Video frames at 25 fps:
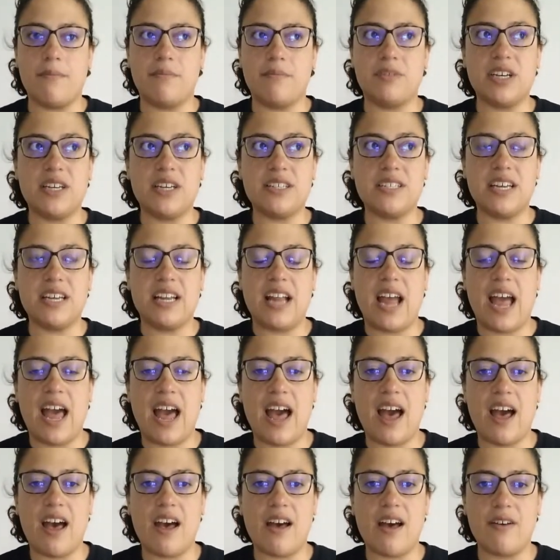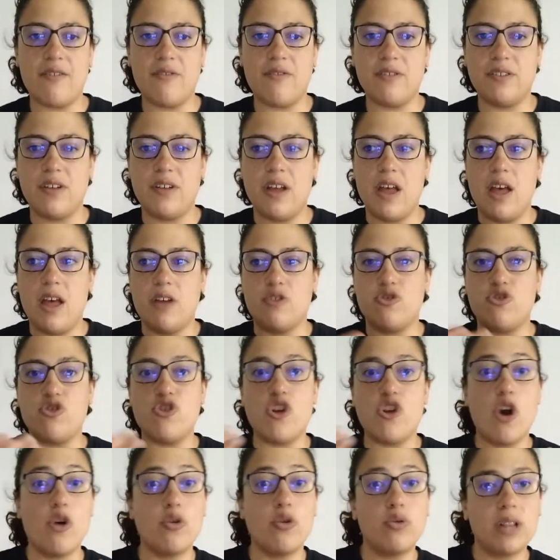Does it have
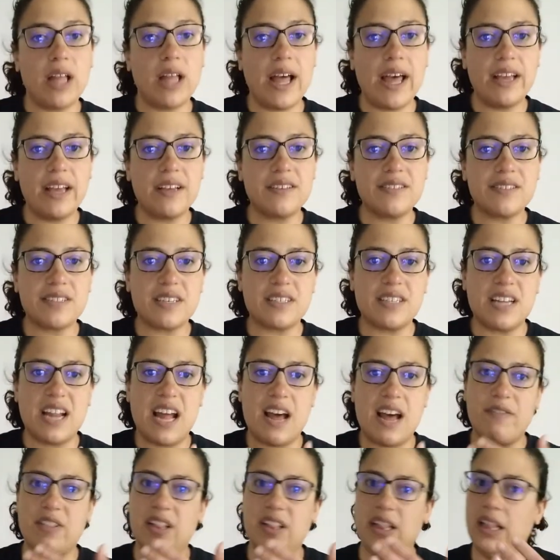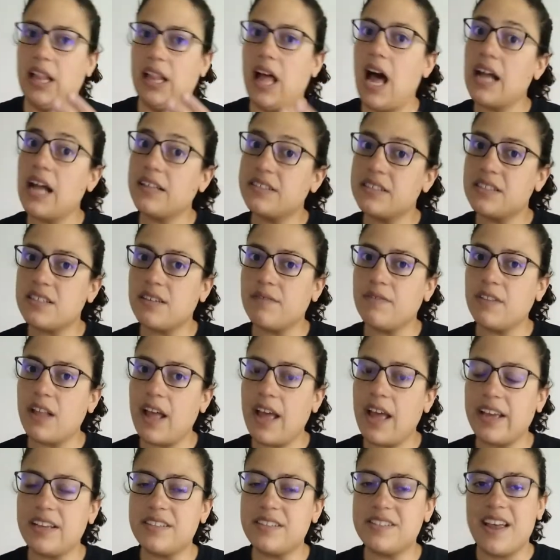no legs? Does it have lots of
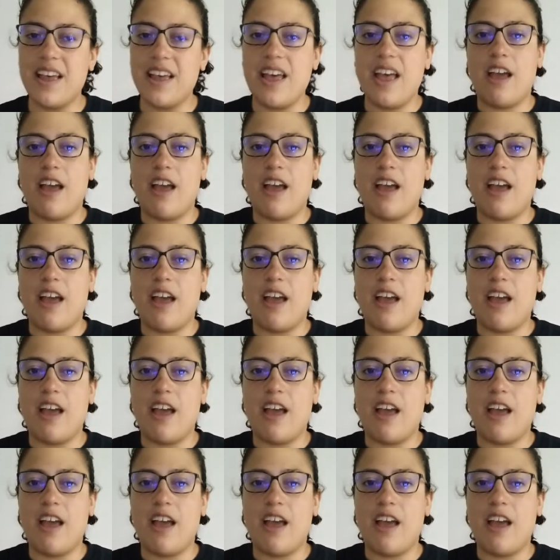legs?